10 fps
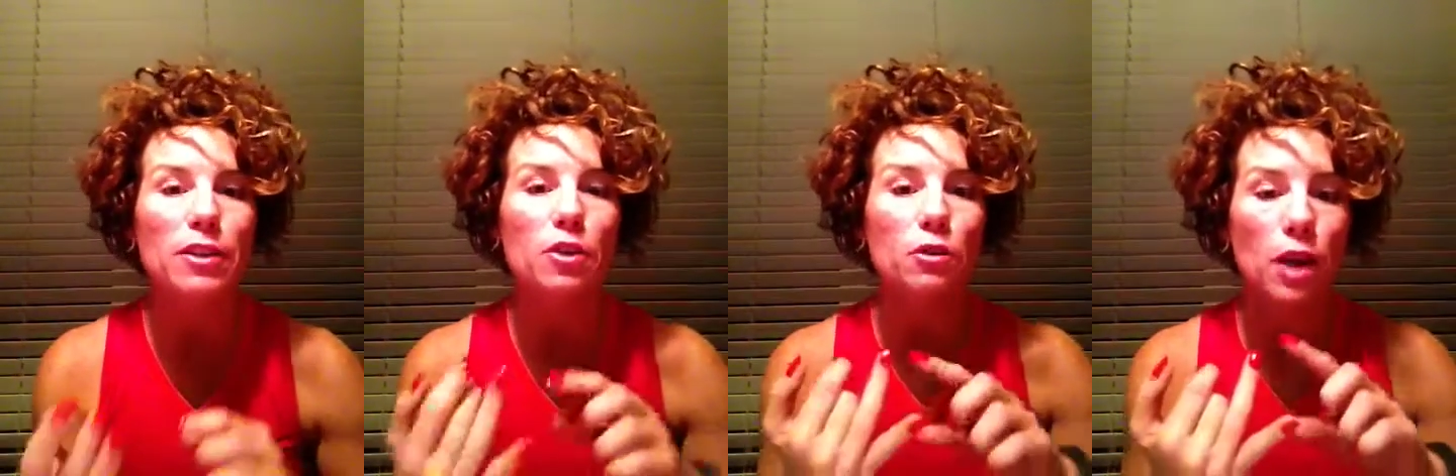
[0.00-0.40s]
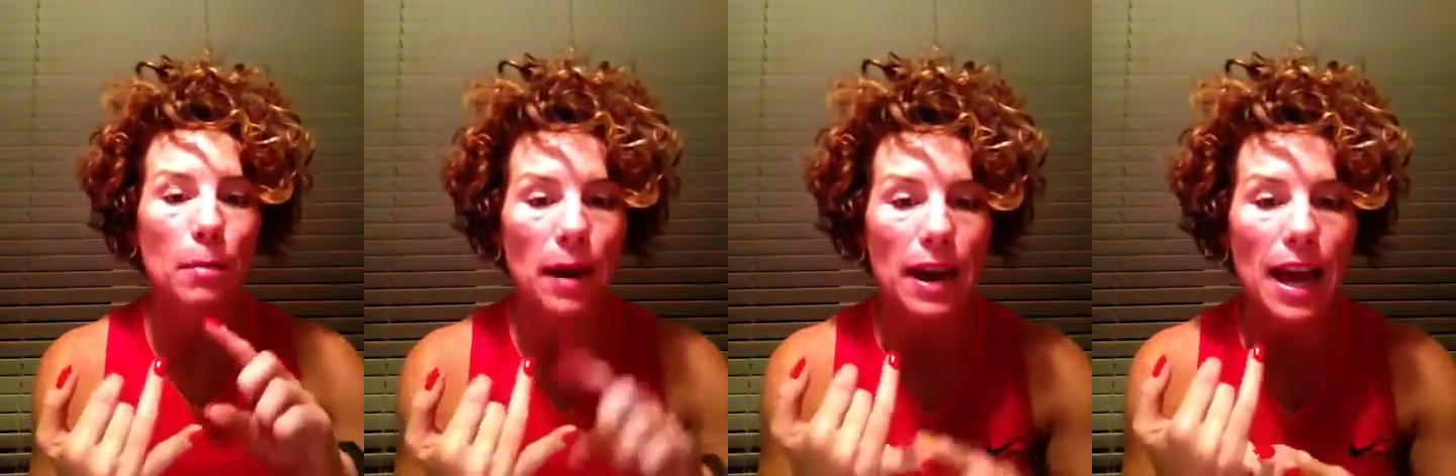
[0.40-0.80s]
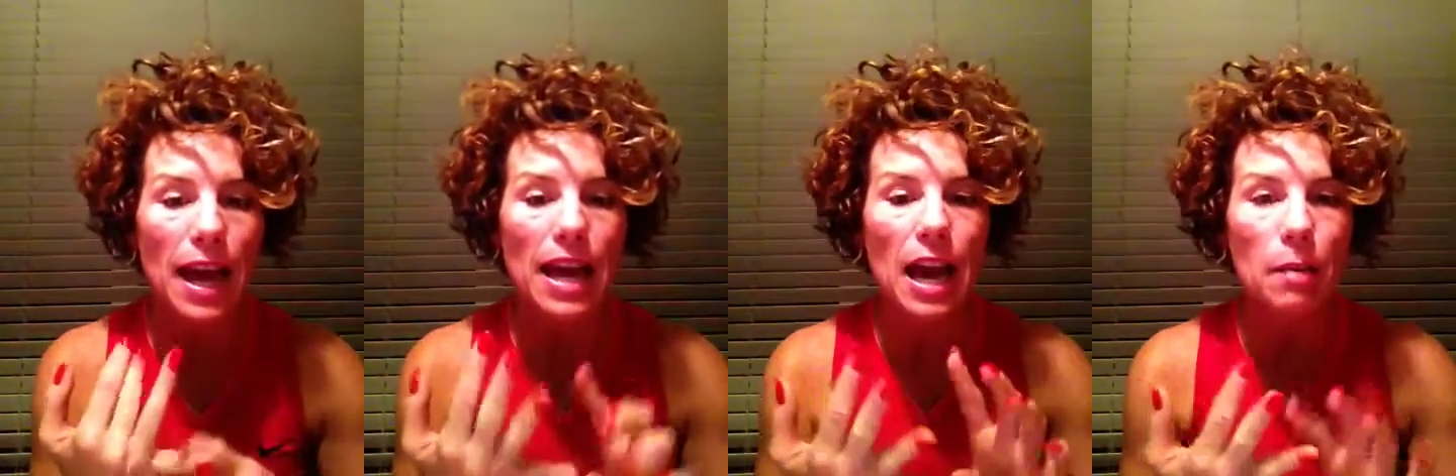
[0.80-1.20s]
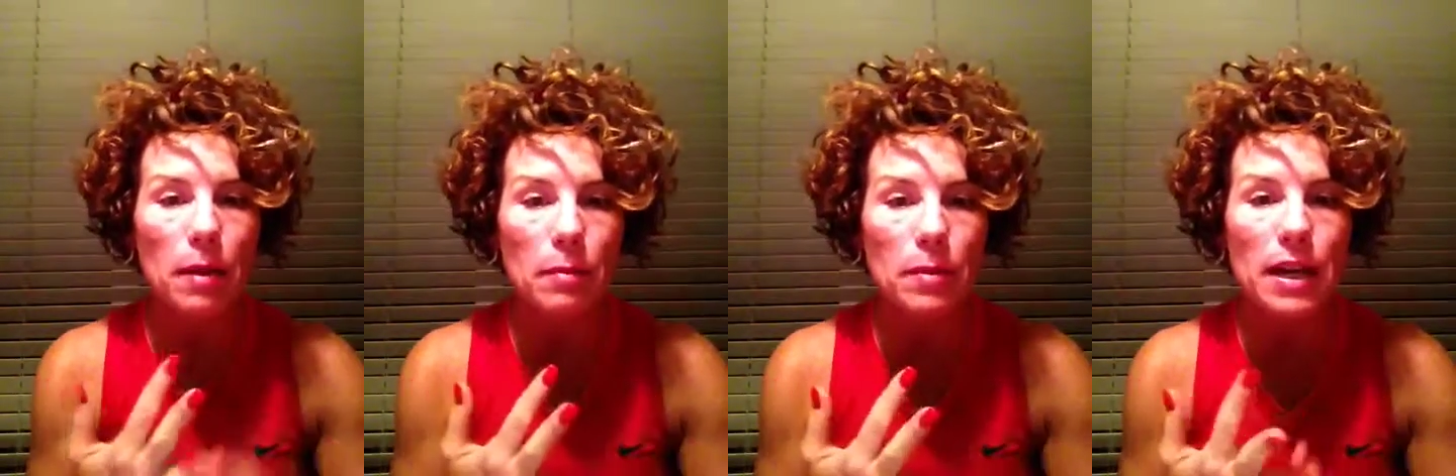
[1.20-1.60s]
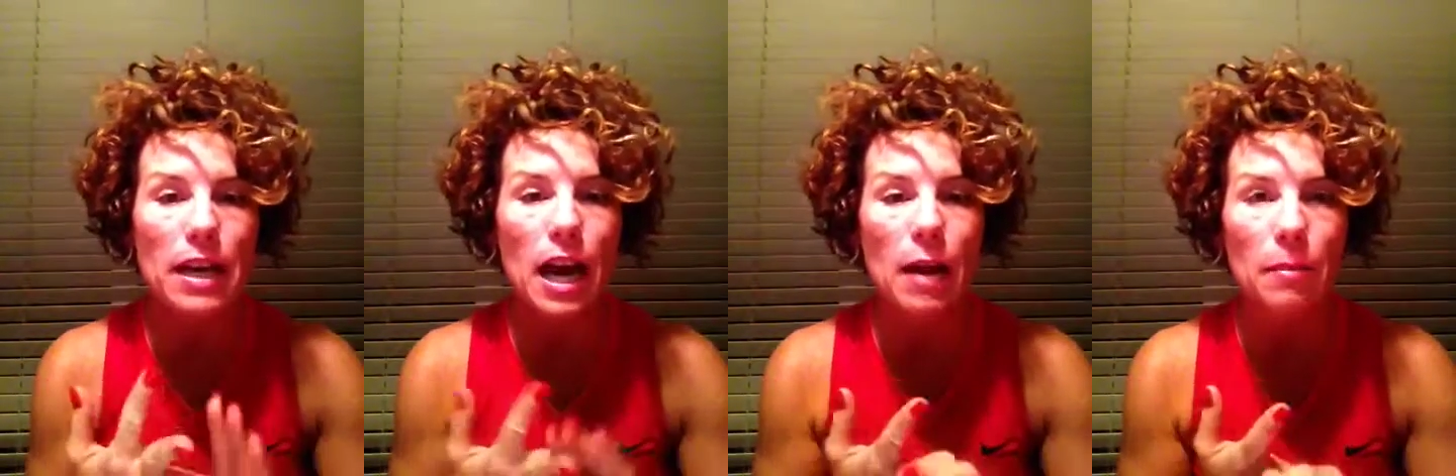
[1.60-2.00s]
So there was iPad A, iPad
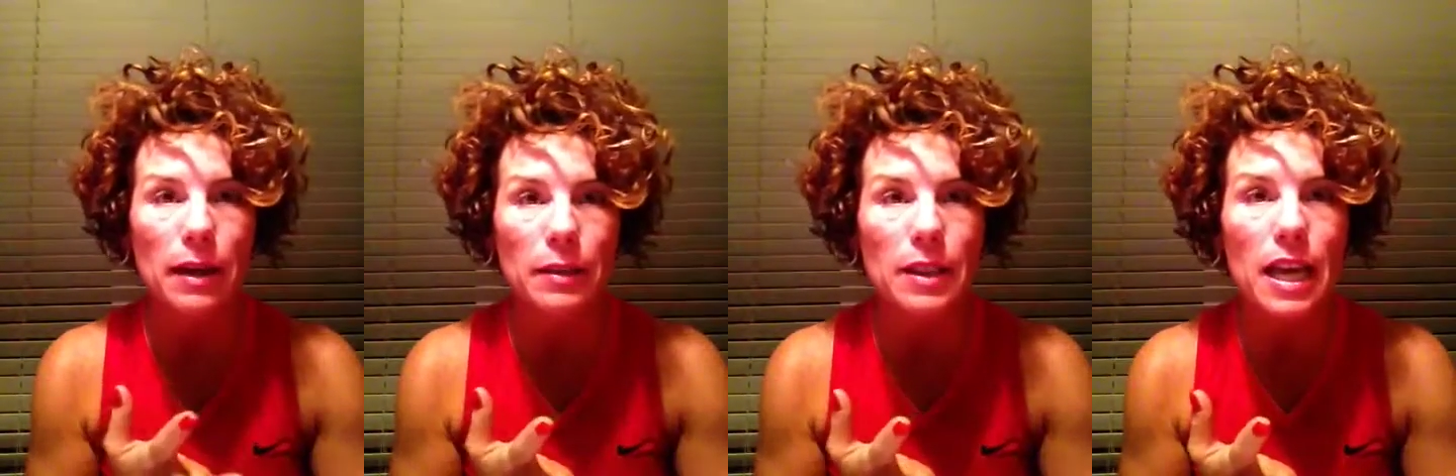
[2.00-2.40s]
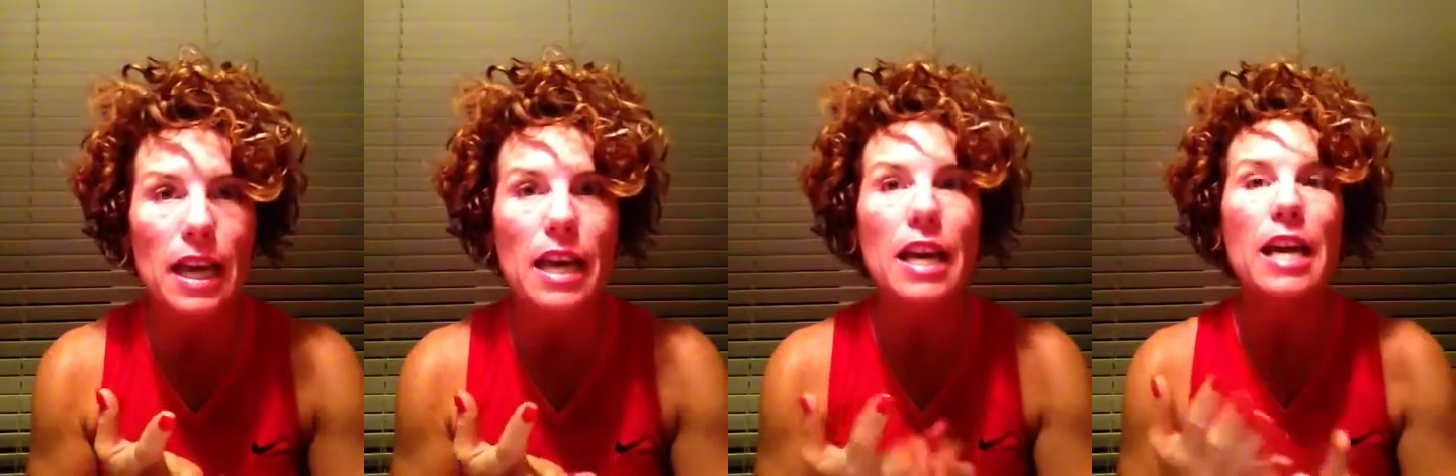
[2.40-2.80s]
B, iPad C,